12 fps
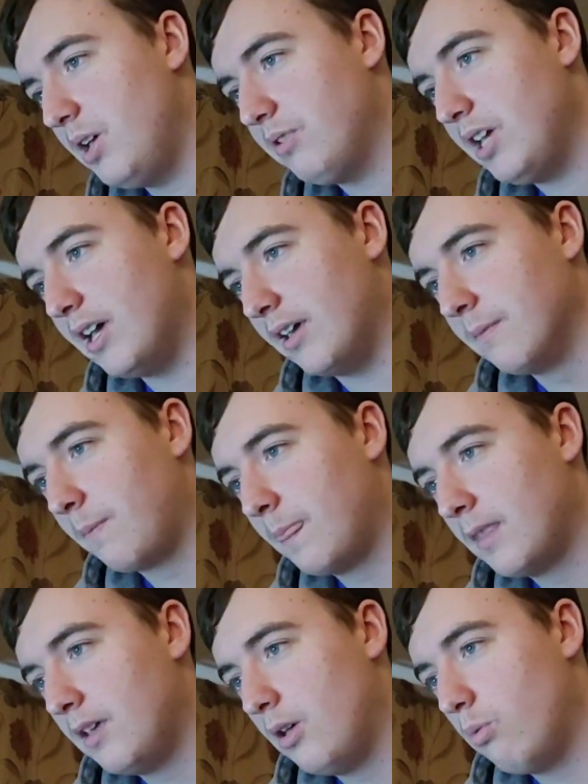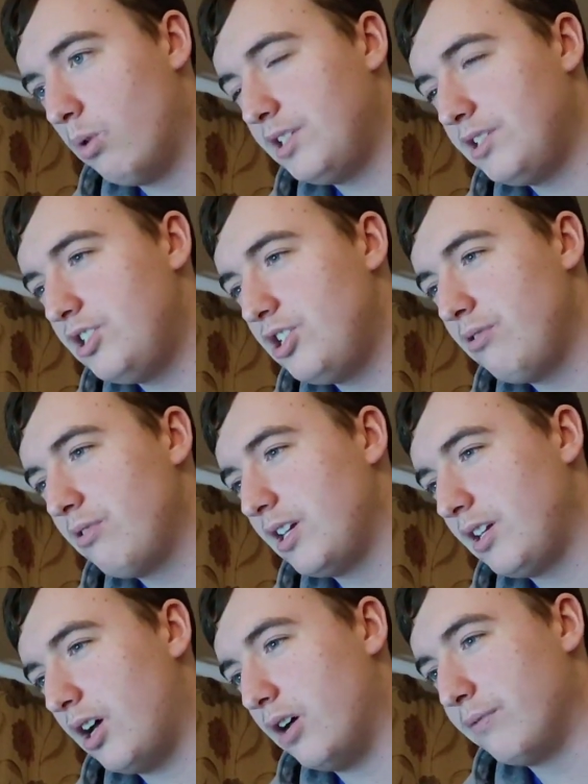Okay, what did you
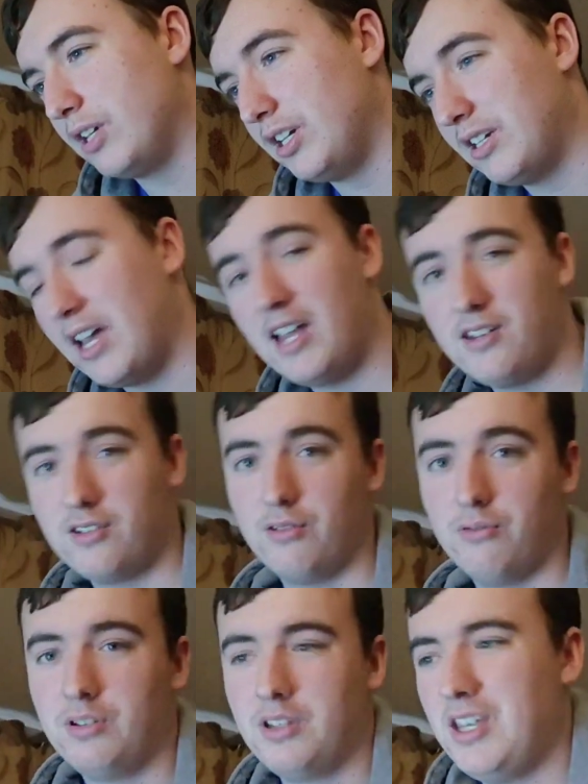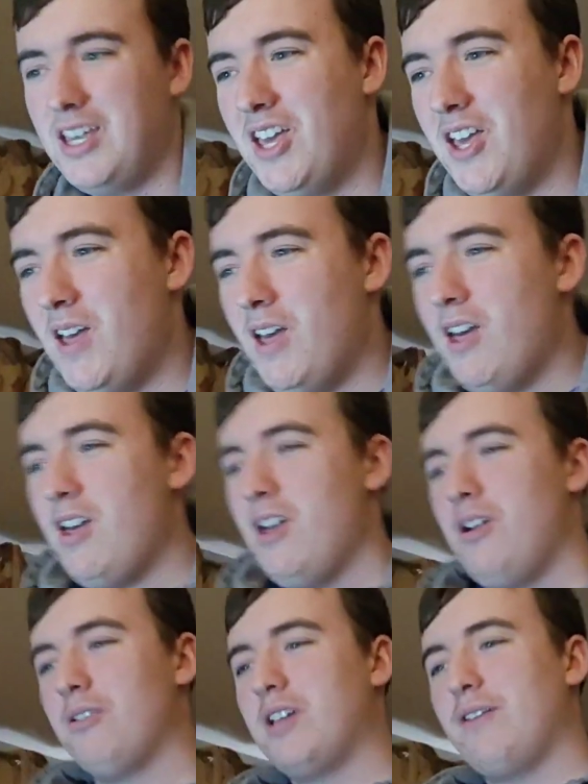think of Encanto?
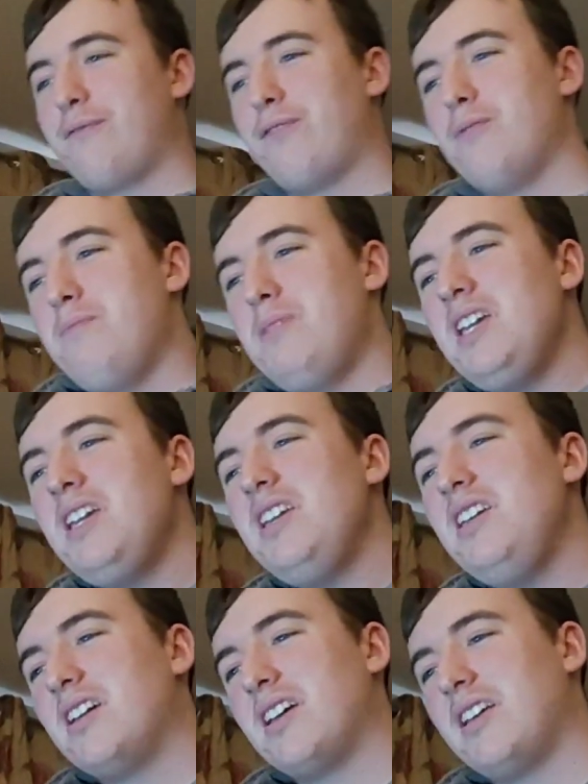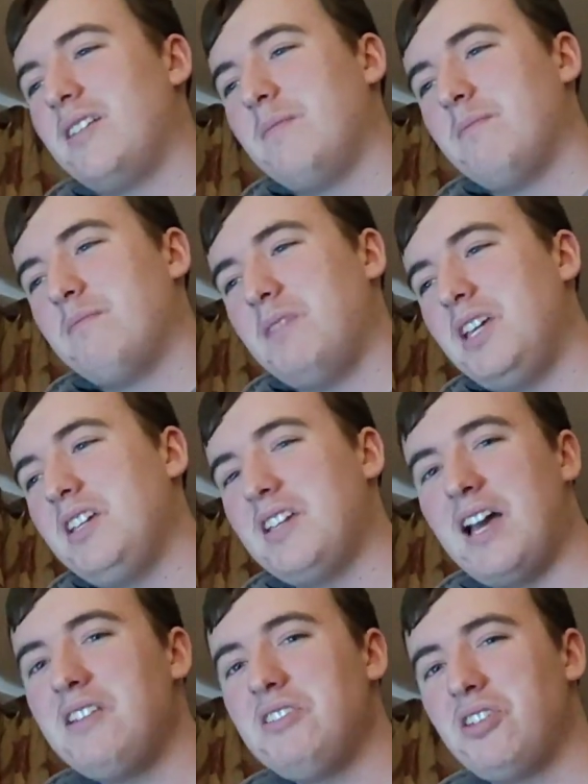Okay, for me,
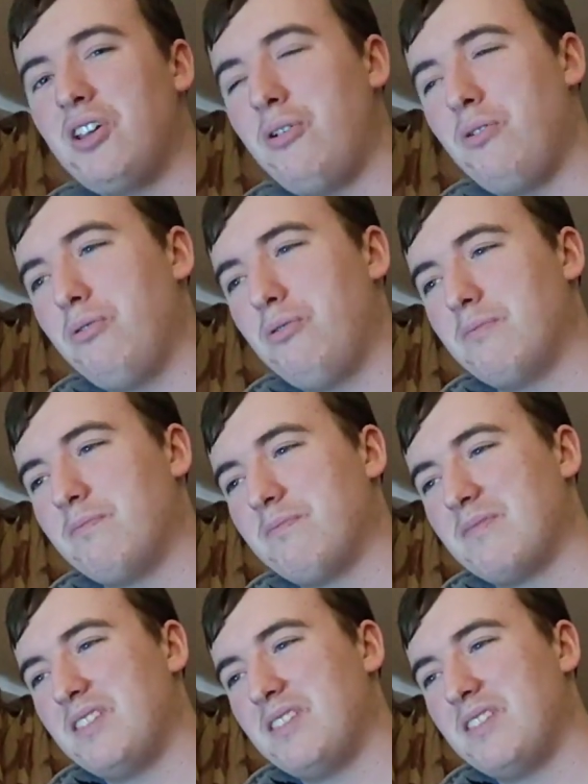Encanto,